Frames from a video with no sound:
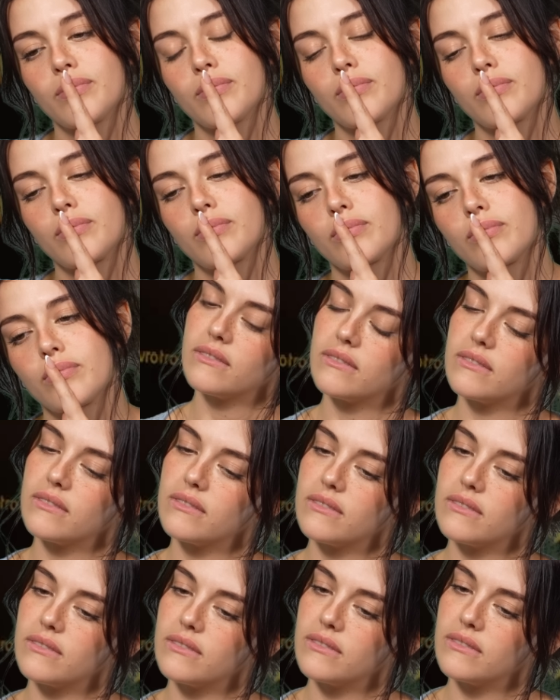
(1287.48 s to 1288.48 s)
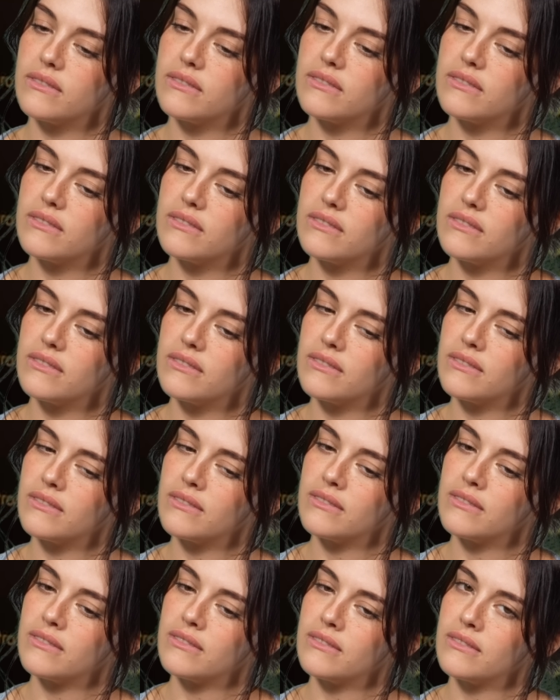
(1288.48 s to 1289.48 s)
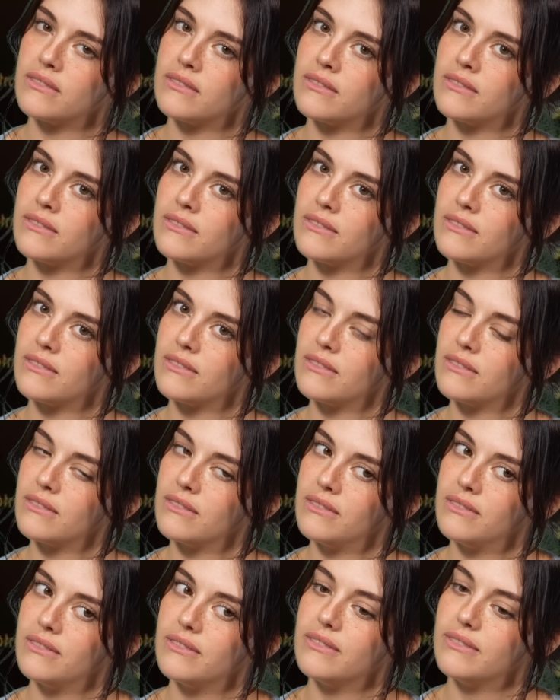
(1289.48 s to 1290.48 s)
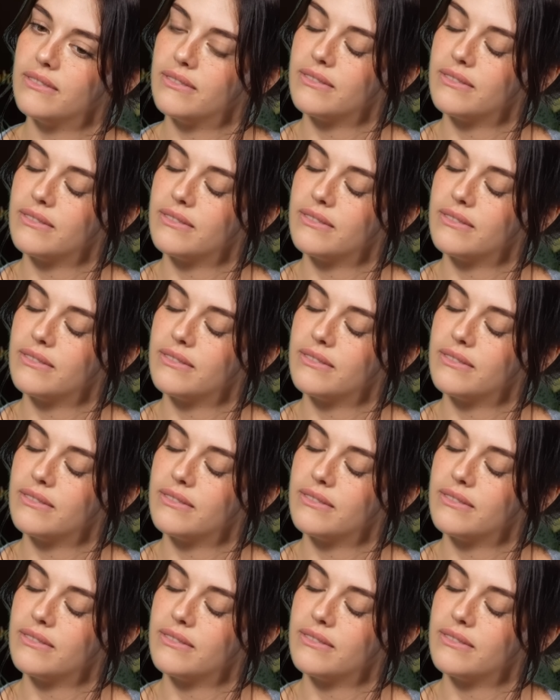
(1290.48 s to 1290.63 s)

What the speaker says: [no speech]